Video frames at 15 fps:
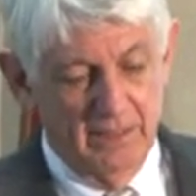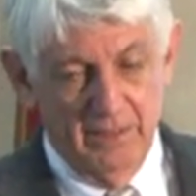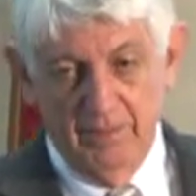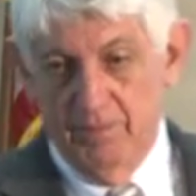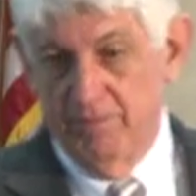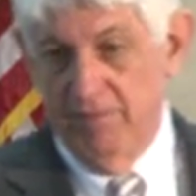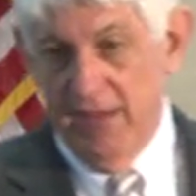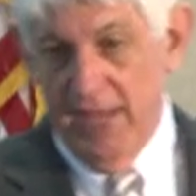
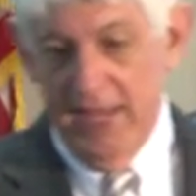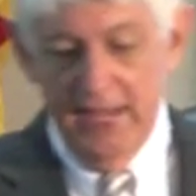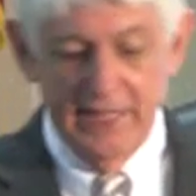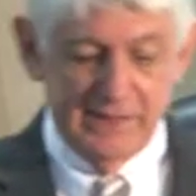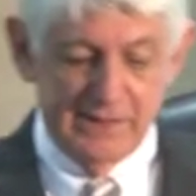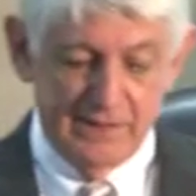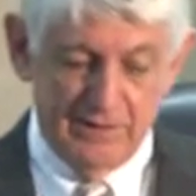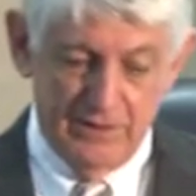
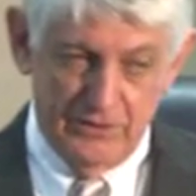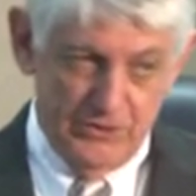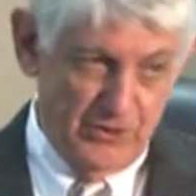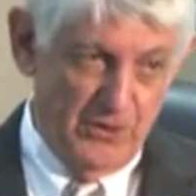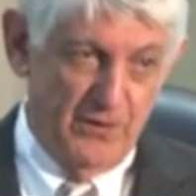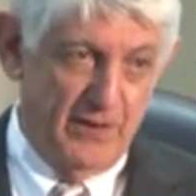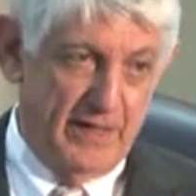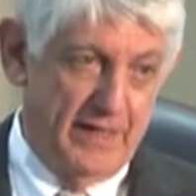the
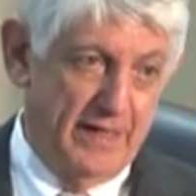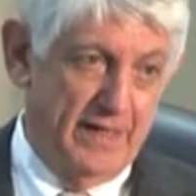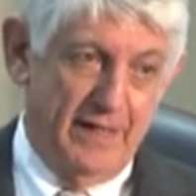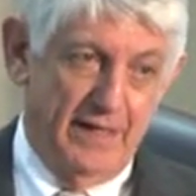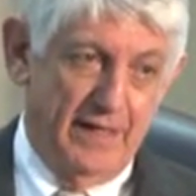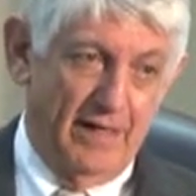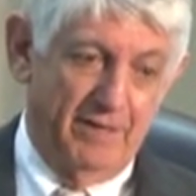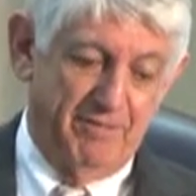jury,
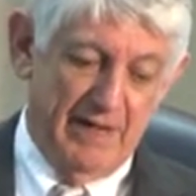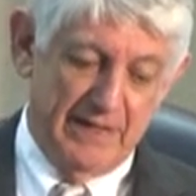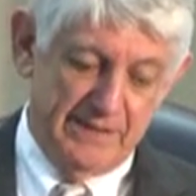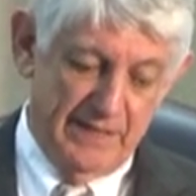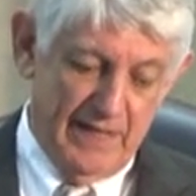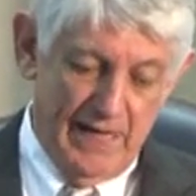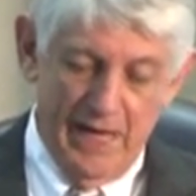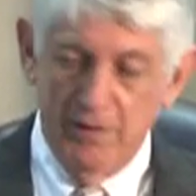if I
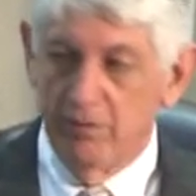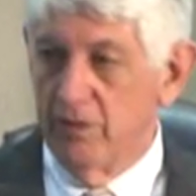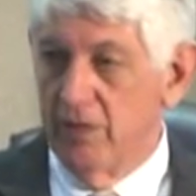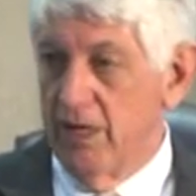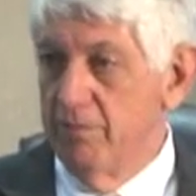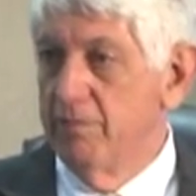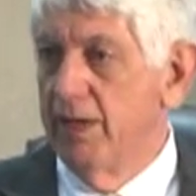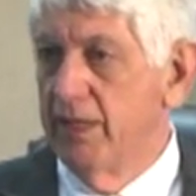say, hey, well,
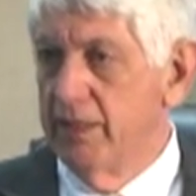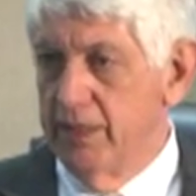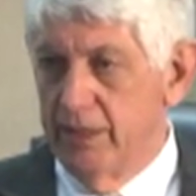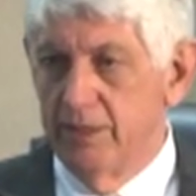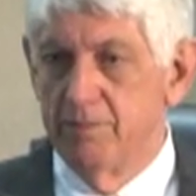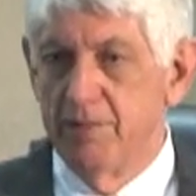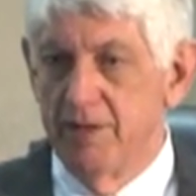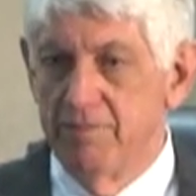everybody, can
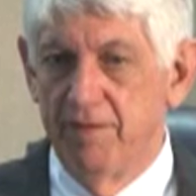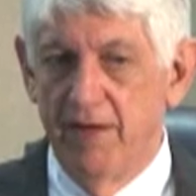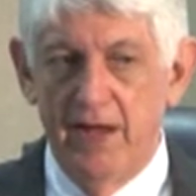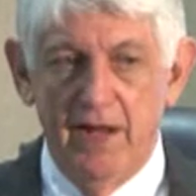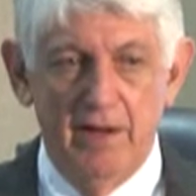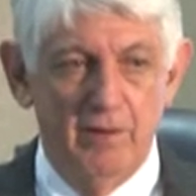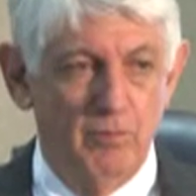you be fair?